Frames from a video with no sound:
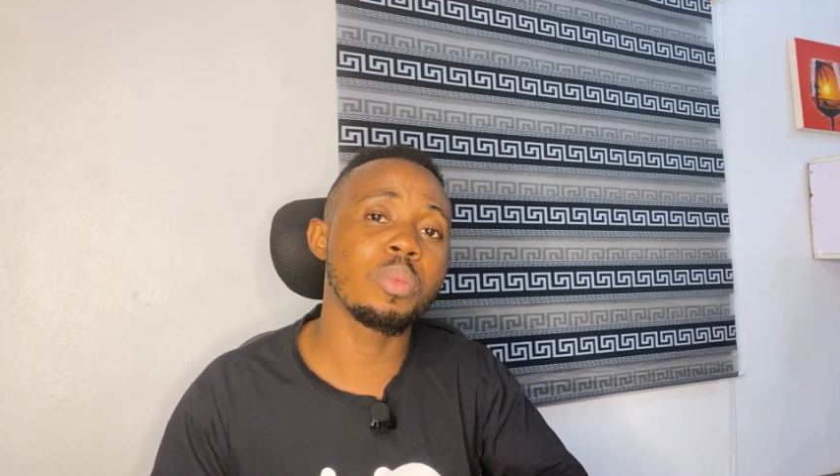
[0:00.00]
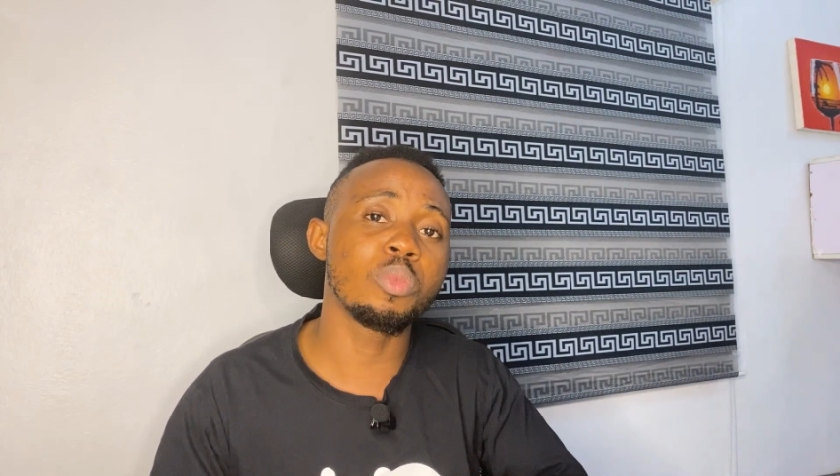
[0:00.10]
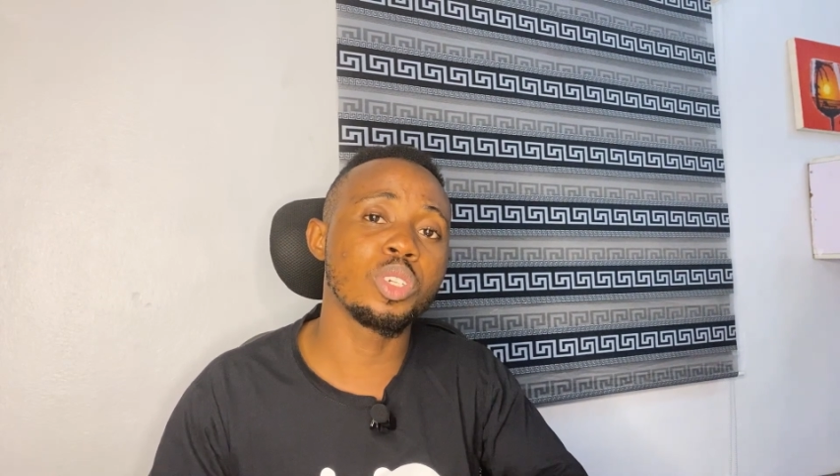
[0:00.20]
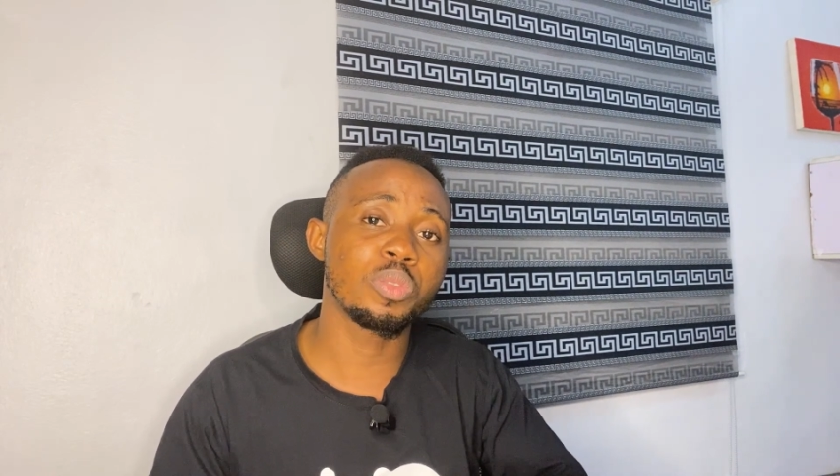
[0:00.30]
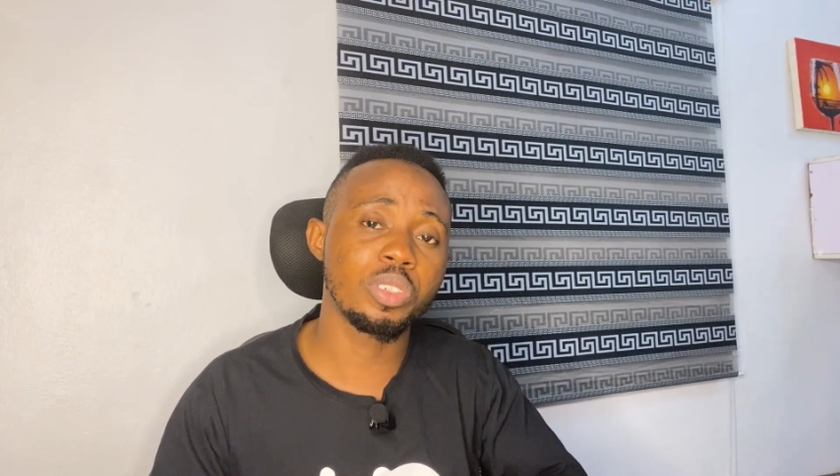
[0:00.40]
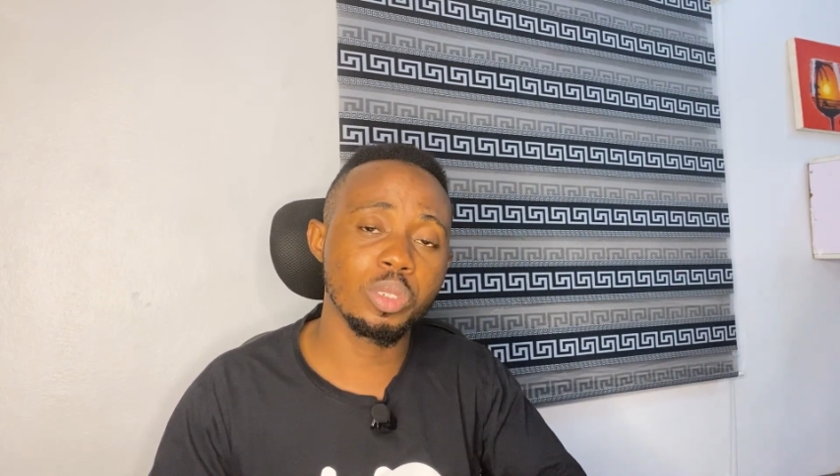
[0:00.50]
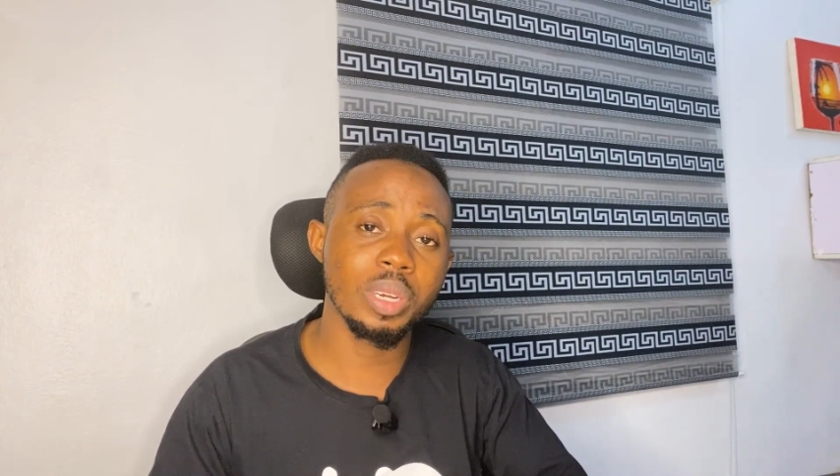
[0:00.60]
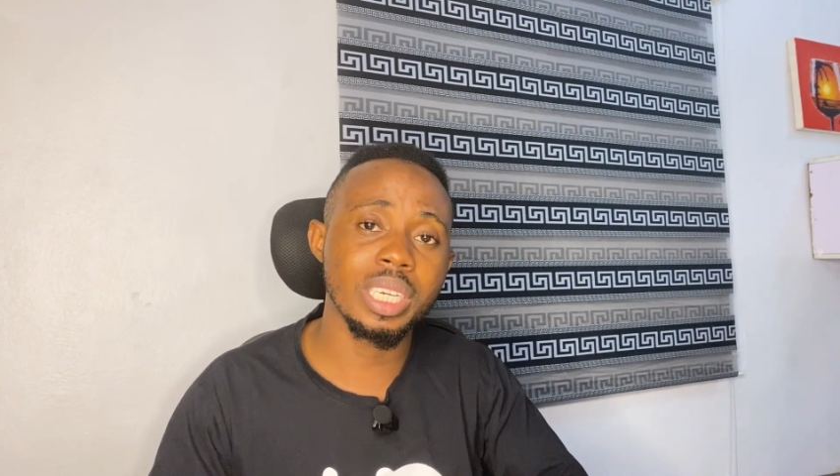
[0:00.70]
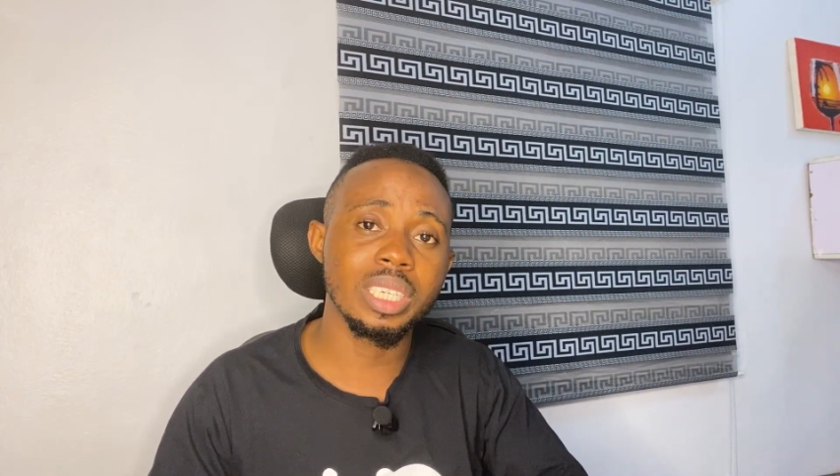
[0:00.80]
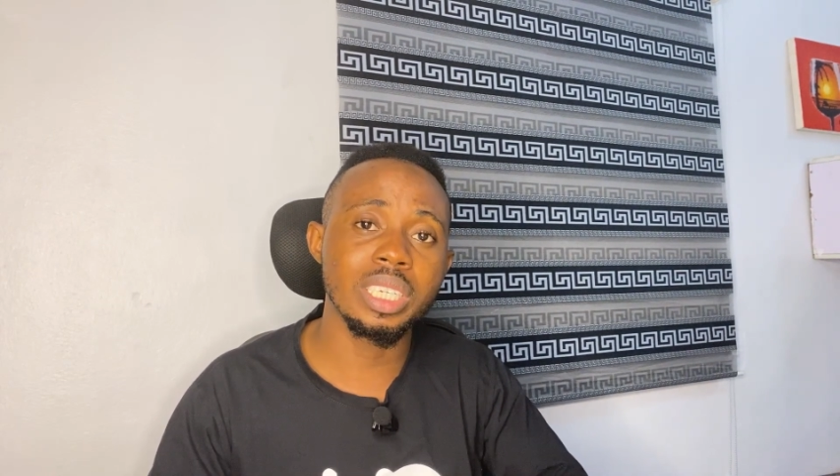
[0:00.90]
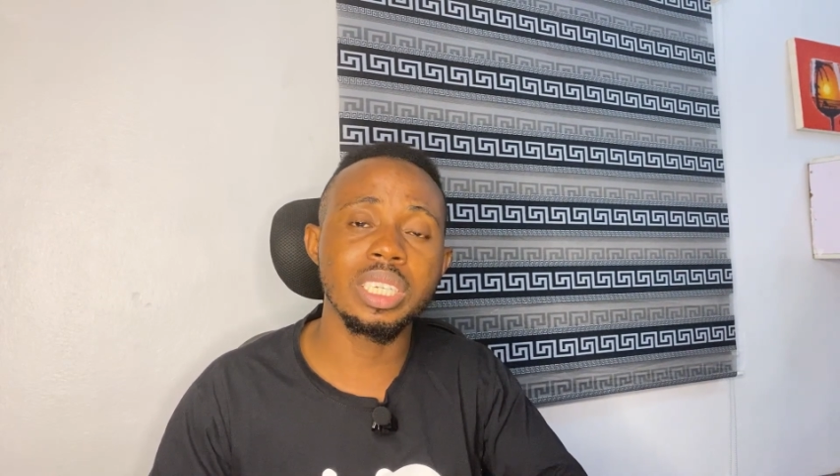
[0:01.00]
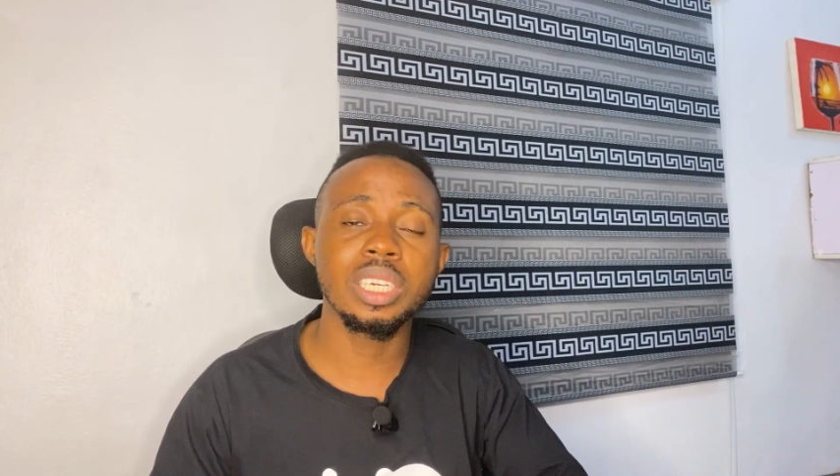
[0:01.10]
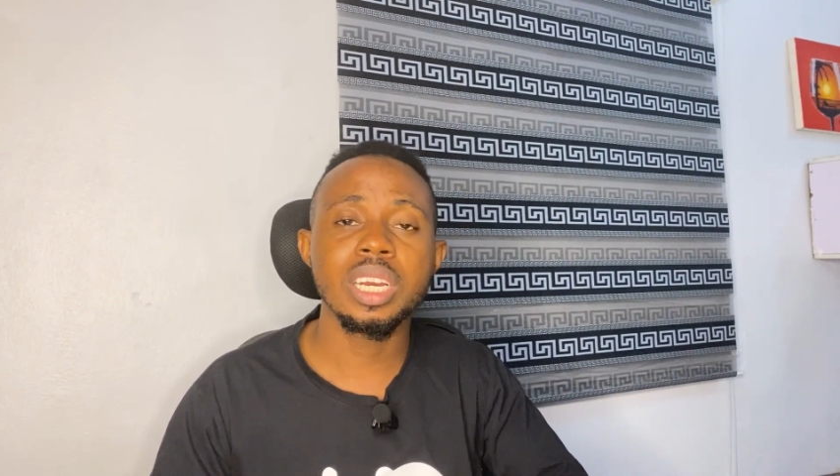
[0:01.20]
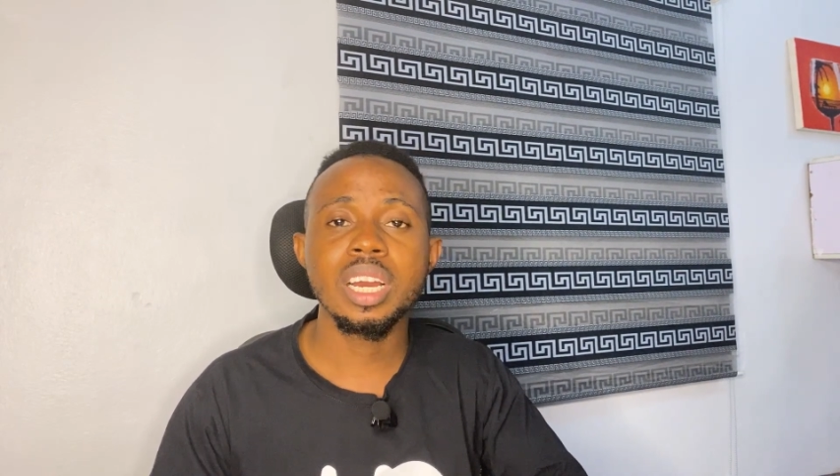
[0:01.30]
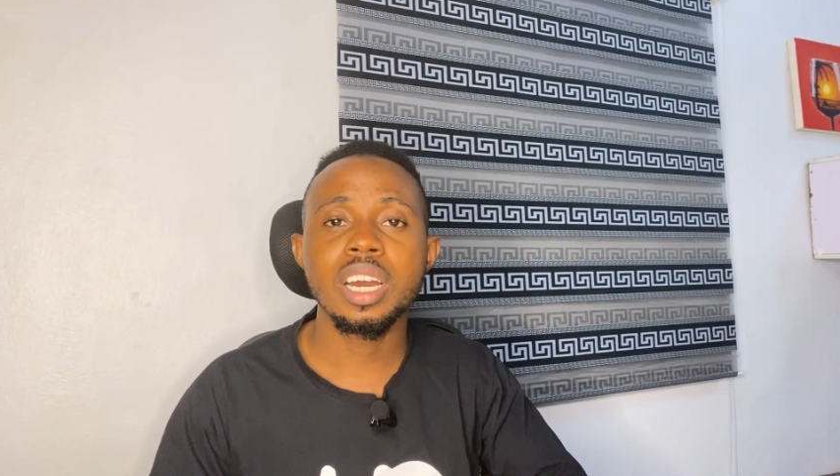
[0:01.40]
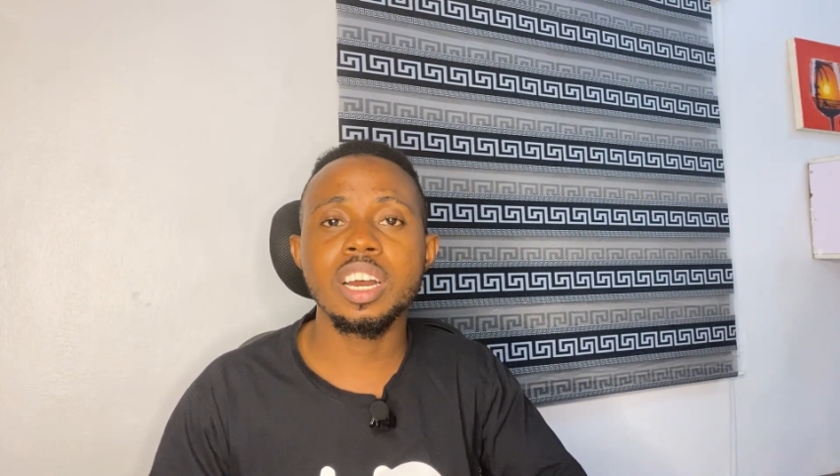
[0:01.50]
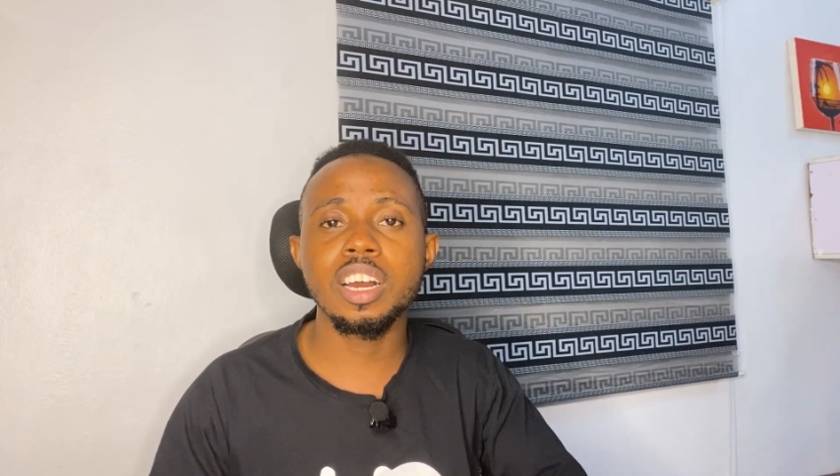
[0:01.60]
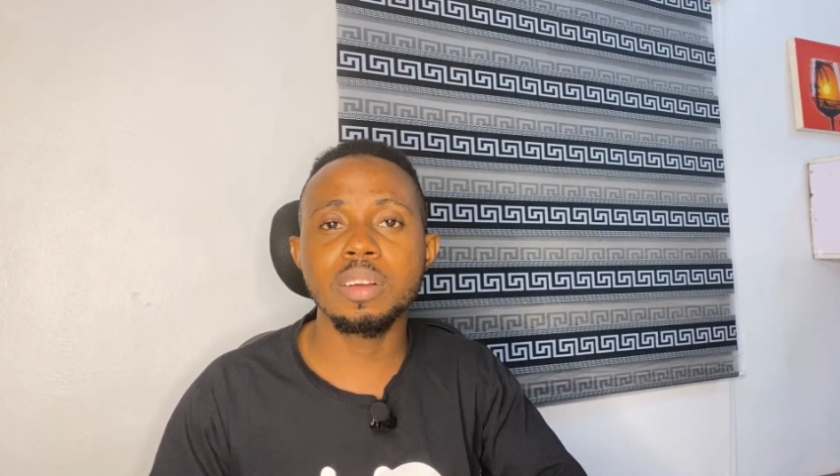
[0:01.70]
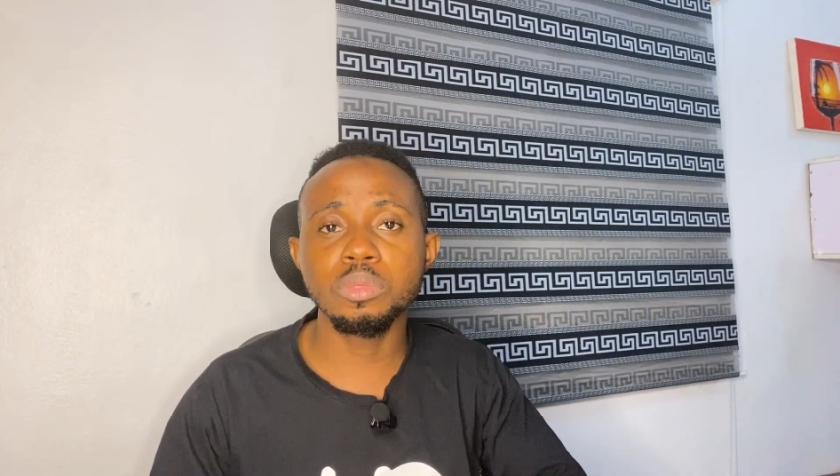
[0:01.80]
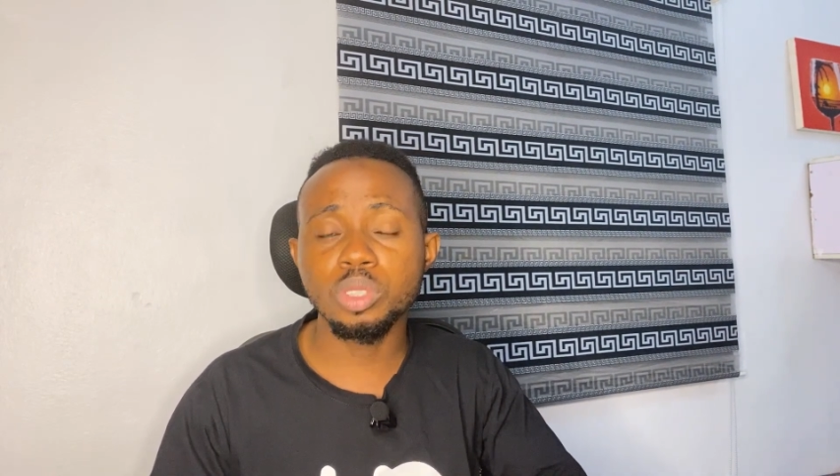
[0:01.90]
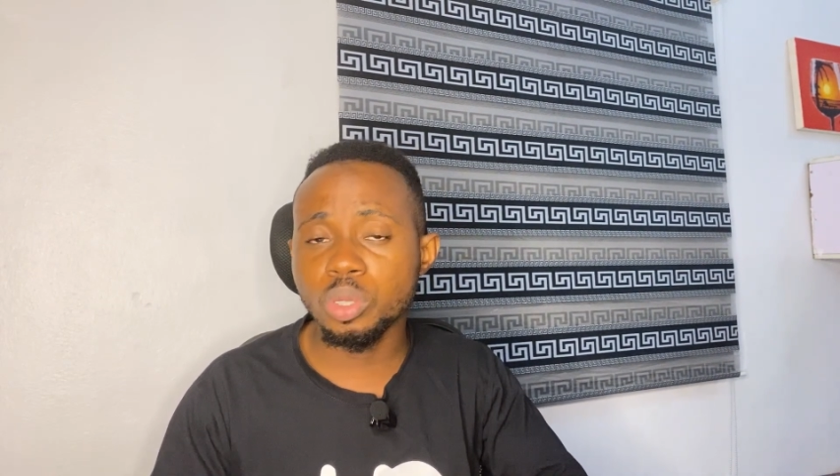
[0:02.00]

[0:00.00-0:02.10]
the most frequently um,